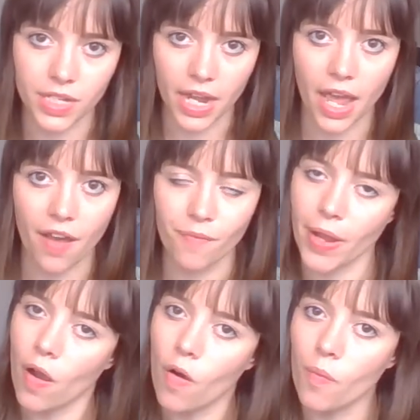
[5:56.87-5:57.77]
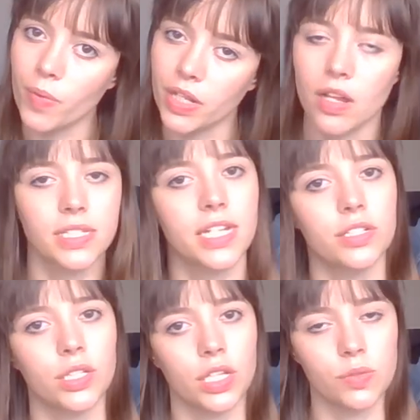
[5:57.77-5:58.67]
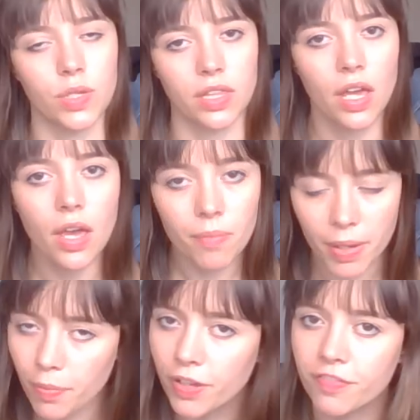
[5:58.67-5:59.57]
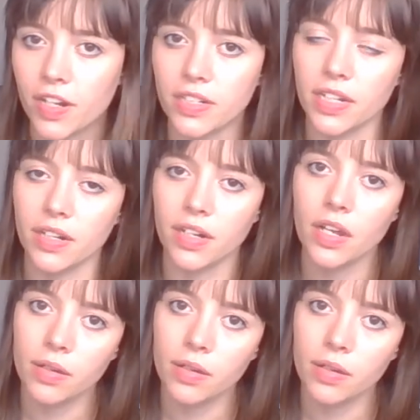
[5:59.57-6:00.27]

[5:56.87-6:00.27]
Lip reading: I have my home in Los Angeles with my boyfriend and